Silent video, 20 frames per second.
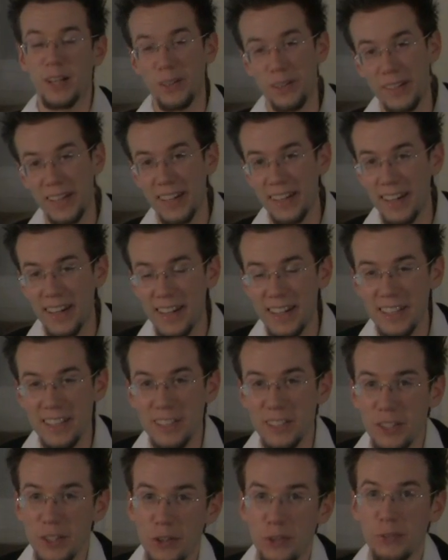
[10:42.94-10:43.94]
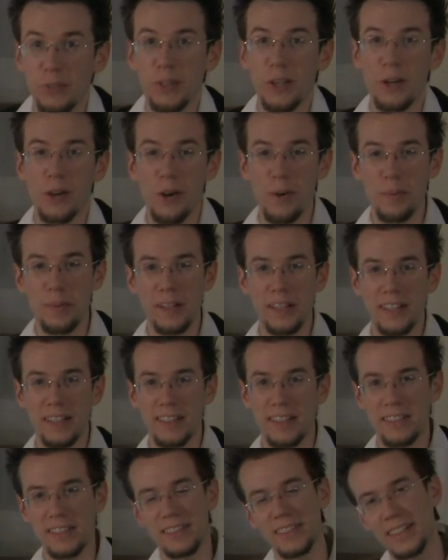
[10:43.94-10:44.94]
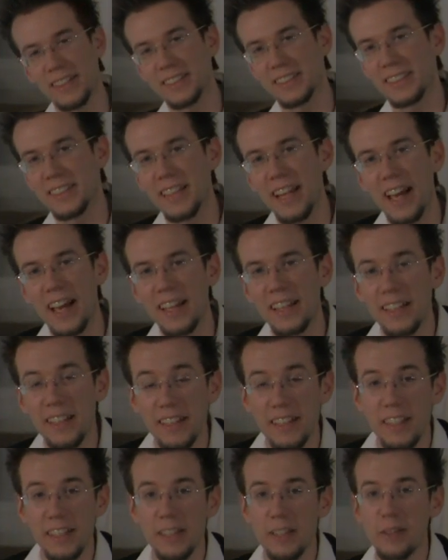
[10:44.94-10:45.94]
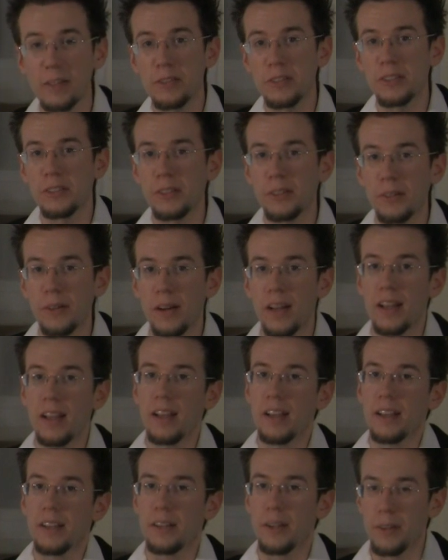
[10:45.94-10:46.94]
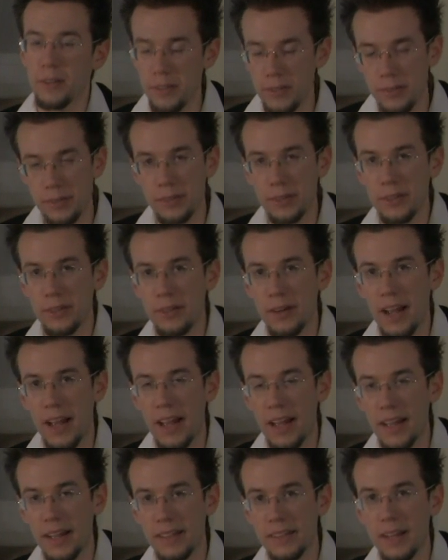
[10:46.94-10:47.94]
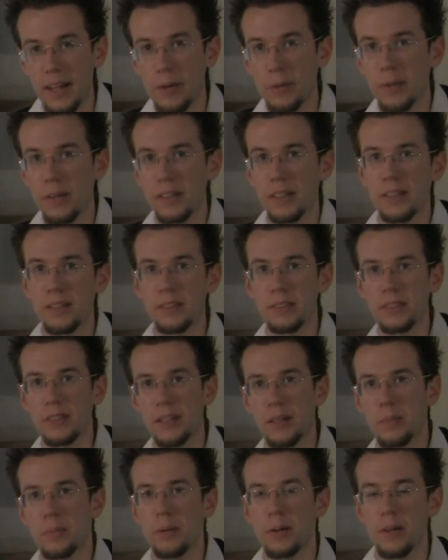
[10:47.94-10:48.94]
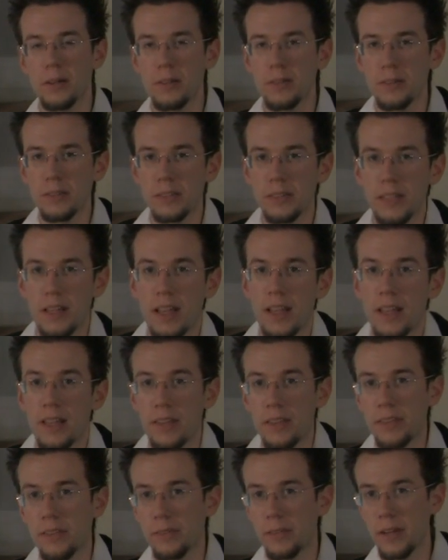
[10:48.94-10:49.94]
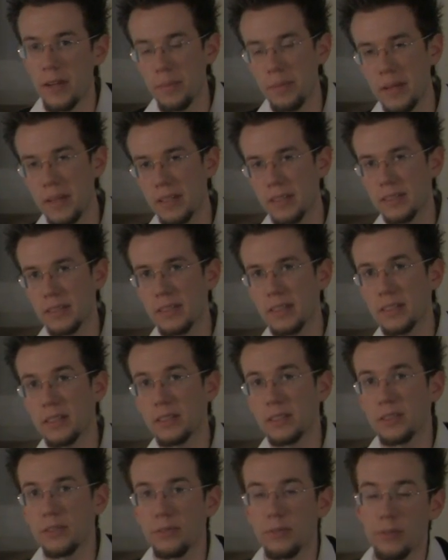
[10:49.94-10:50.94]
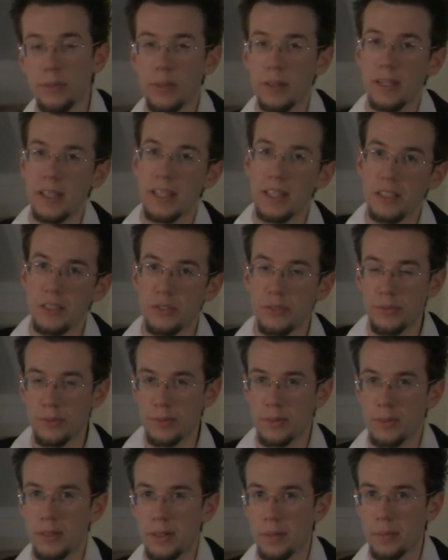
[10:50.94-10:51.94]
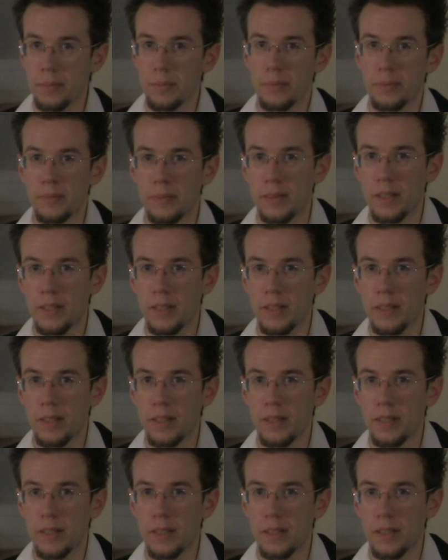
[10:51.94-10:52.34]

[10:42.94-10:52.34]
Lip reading: Okay guys, so for your homework in this lesson, I'd like you to go through and I want you to compose 3 pieces for each form.